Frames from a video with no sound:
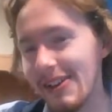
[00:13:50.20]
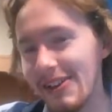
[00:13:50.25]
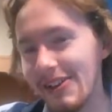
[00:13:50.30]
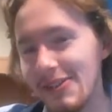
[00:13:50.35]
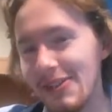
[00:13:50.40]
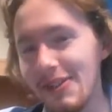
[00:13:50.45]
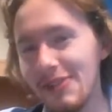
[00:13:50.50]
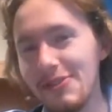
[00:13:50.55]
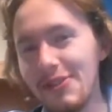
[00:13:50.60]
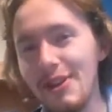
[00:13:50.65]

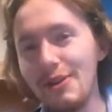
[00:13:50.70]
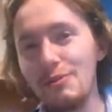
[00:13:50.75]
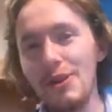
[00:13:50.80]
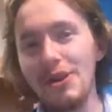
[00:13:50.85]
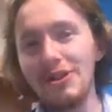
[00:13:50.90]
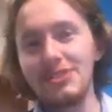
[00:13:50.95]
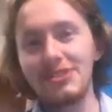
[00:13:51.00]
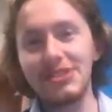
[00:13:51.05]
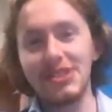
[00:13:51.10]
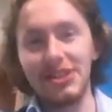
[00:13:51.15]
then they're
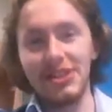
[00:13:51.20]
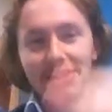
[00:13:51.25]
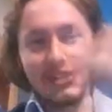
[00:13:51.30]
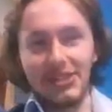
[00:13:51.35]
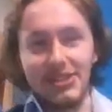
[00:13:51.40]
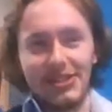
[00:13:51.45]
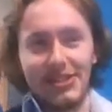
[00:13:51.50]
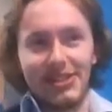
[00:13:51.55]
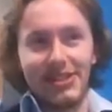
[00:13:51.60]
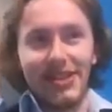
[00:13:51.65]

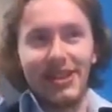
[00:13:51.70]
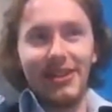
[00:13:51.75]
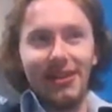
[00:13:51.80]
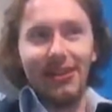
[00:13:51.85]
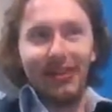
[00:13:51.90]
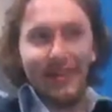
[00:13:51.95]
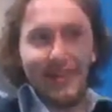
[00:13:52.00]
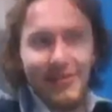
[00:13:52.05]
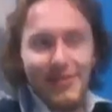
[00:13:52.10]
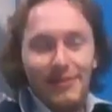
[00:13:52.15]
onesies.
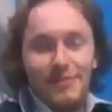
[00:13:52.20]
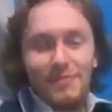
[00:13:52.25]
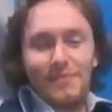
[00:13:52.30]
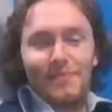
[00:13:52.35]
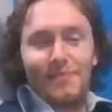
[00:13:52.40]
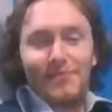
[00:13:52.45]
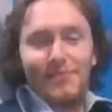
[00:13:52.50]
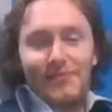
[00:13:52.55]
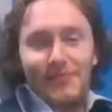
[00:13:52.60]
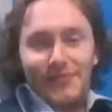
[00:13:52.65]

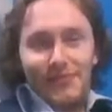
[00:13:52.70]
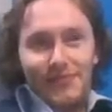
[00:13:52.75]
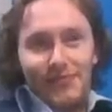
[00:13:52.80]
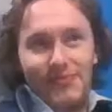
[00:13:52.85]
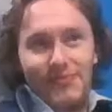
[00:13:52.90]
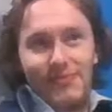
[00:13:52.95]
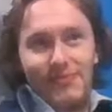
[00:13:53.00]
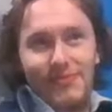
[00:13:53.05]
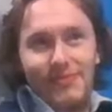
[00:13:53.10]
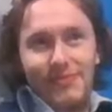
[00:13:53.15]
Yeah. Did you just
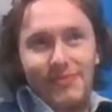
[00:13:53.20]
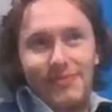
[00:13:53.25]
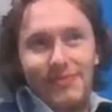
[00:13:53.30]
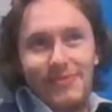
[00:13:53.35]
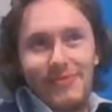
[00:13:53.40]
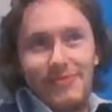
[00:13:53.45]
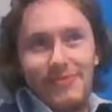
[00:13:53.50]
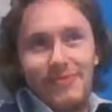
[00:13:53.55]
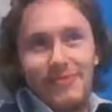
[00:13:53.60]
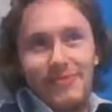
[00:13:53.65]
swear on
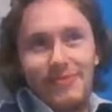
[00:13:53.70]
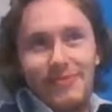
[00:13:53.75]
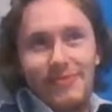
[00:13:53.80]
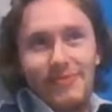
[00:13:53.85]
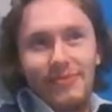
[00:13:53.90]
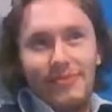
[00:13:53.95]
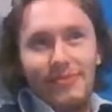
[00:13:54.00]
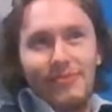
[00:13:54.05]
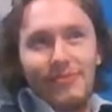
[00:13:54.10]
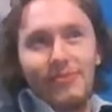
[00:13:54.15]
your vlog?
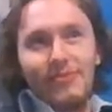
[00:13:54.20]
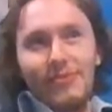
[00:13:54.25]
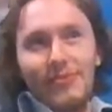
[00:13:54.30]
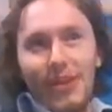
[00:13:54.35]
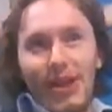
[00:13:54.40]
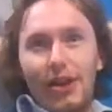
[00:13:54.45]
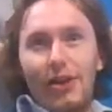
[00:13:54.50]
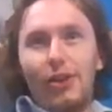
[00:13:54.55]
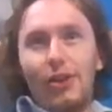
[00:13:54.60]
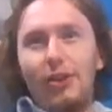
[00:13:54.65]

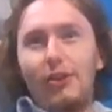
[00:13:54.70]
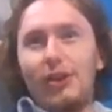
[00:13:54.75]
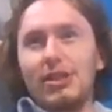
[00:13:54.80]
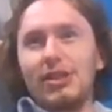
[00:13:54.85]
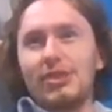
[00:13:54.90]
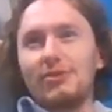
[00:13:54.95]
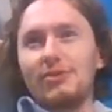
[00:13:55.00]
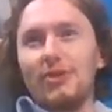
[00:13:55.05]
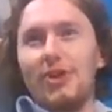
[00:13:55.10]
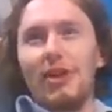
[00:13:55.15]
Oh, I
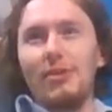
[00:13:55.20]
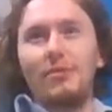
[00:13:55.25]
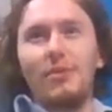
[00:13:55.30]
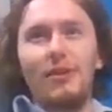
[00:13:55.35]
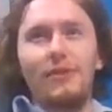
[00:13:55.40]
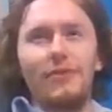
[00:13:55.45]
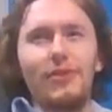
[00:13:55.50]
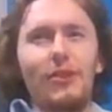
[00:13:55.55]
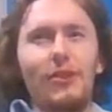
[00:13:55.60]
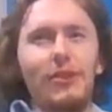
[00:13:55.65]
swear in
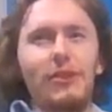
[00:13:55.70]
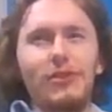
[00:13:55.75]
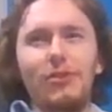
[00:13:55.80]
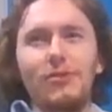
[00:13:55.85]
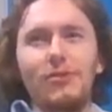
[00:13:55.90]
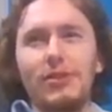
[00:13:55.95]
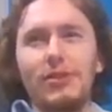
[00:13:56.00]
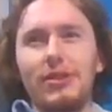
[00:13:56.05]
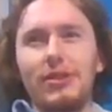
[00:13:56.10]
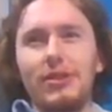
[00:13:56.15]
my vlogs
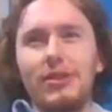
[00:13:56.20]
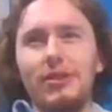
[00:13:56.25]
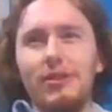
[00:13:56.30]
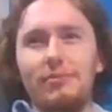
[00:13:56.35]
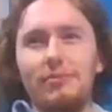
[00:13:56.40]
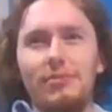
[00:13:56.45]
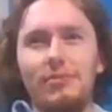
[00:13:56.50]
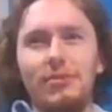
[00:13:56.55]
all the time.